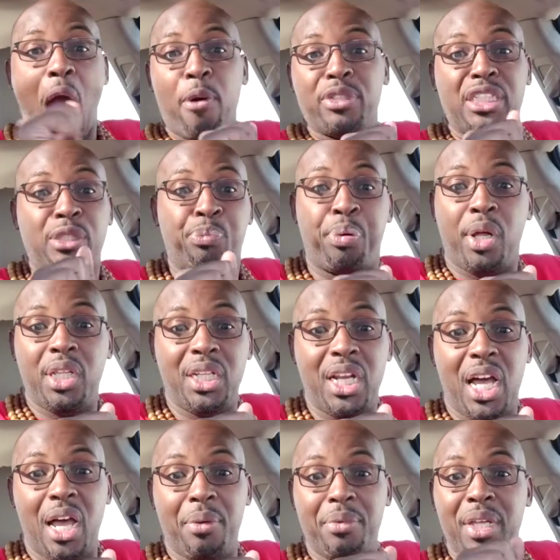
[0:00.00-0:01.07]
just pulling
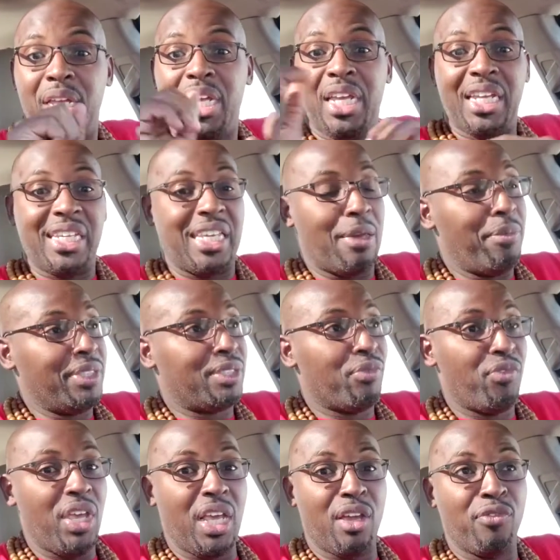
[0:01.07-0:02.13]
up, give me some
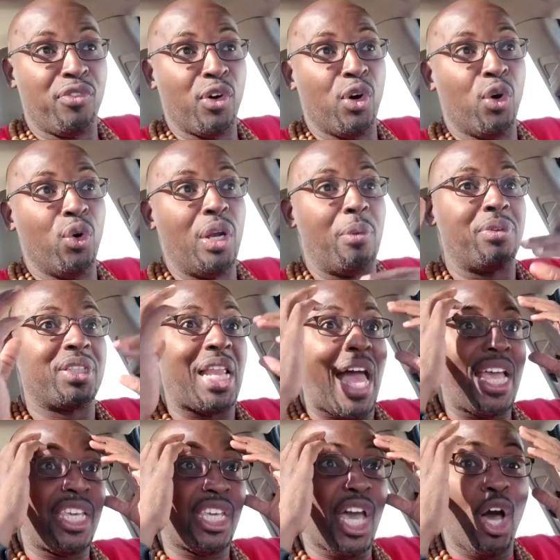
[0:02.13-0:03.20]
vegan food. It was
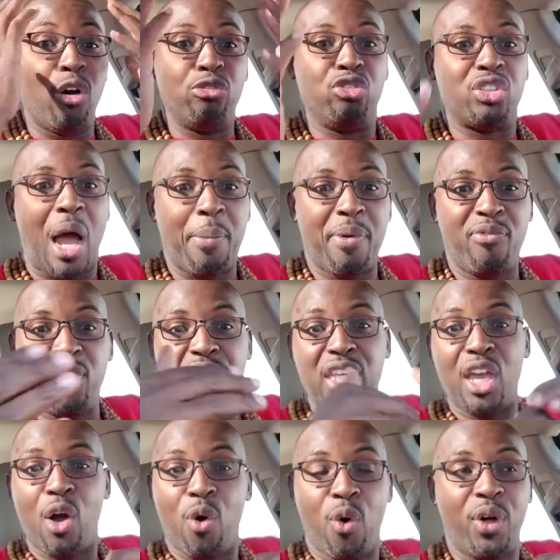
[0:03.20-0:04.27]
like, yo, drop a
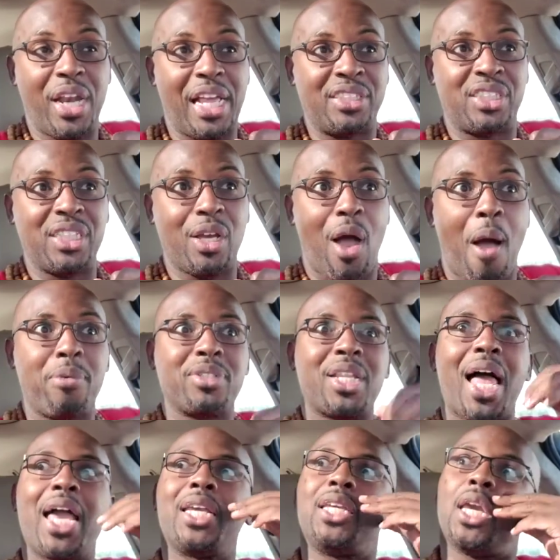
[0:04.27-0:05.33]
video on SEO. I was
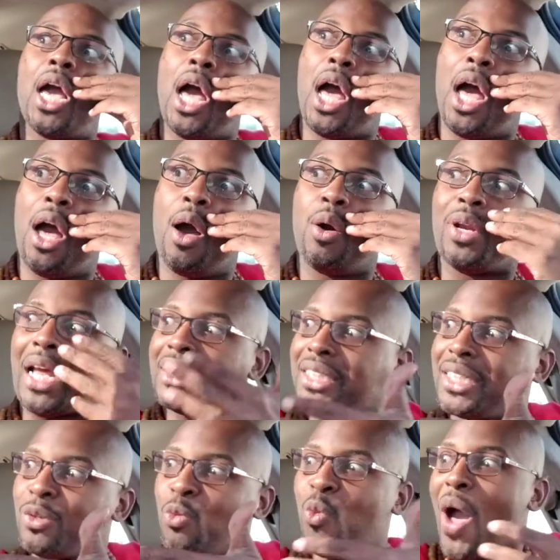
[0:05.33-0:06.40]
like, yo,
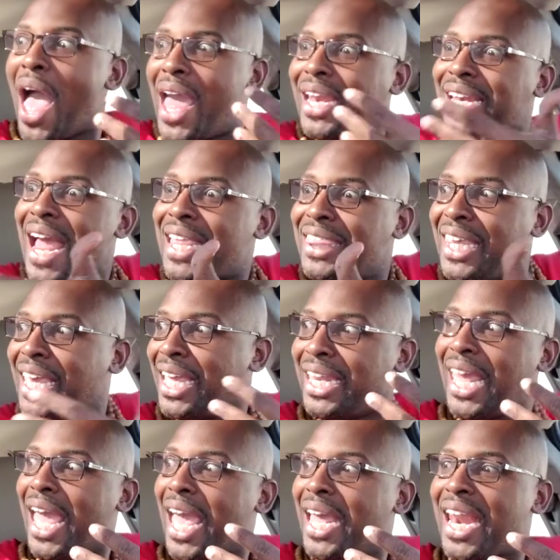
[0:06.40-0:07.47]
why didn't I think of
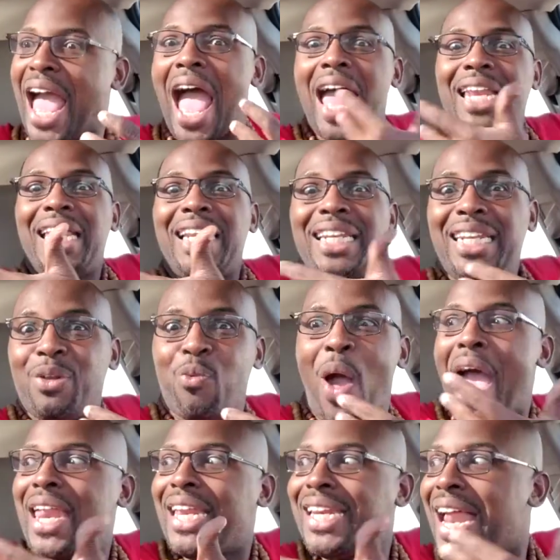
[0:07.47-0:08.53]
that? Why
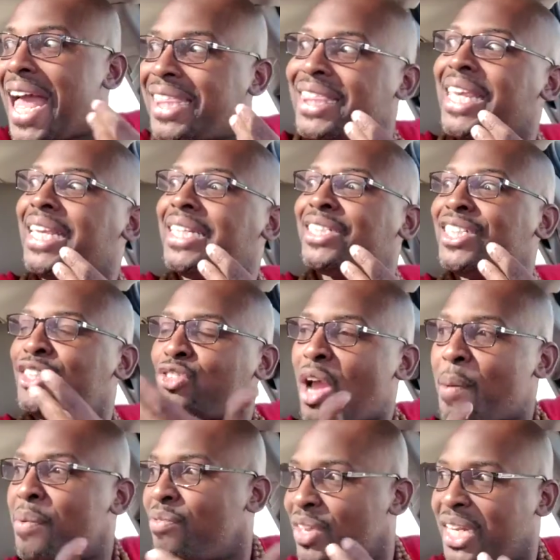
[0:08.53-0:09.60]
didn't I think to
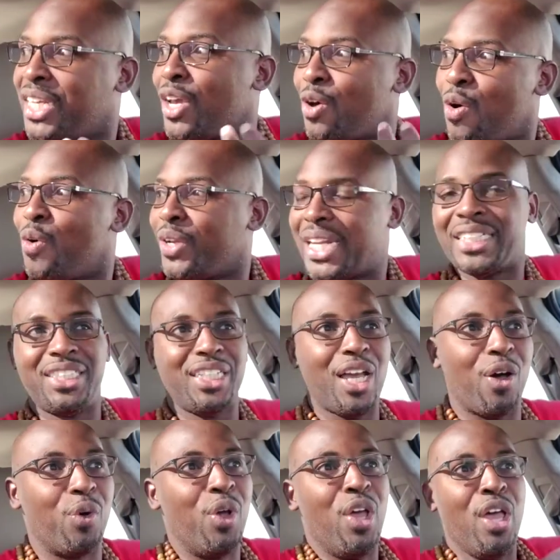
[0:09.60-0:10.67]
drop a video on
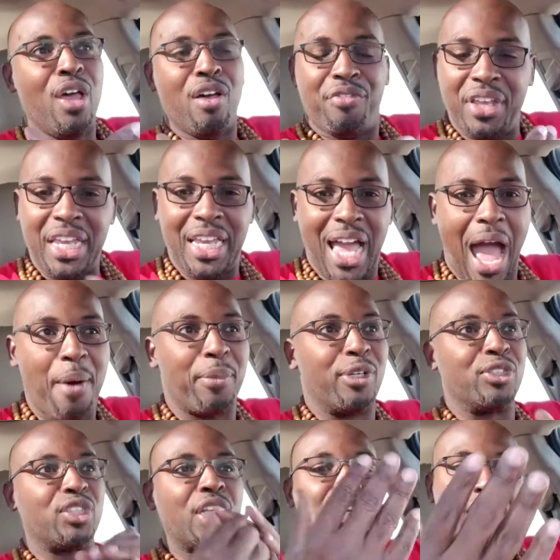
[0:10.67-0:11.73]
SEO for
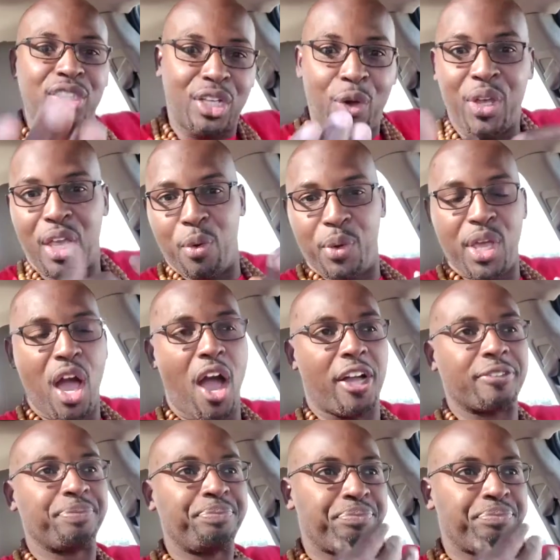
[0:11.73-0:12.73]
e-commerce? So here we are.